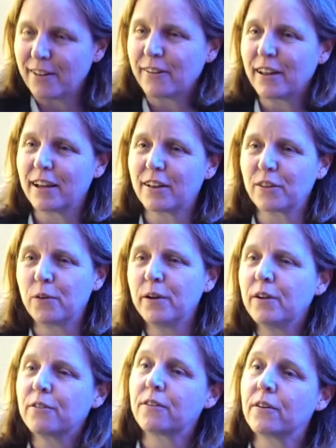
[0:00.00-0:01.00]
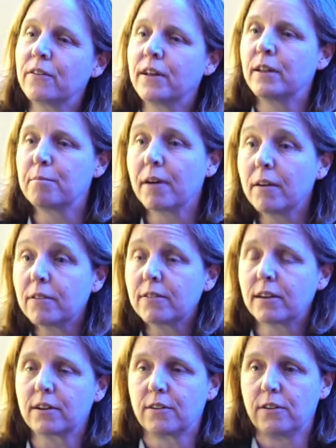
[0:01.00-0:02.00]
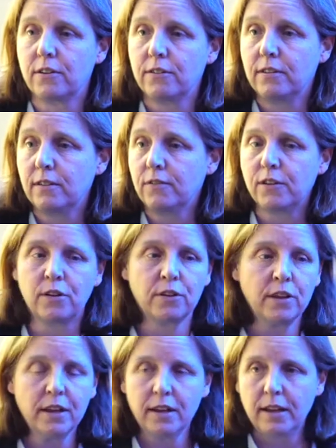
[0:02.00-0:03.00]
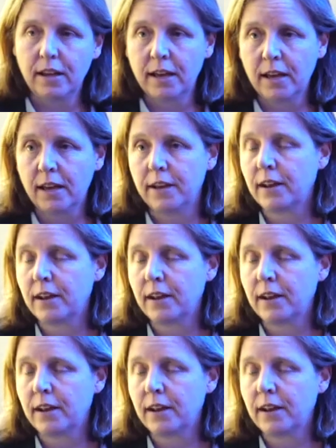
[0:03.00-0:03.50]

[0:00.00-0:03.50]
You're like, lawyers are in the private sector, civil, uh,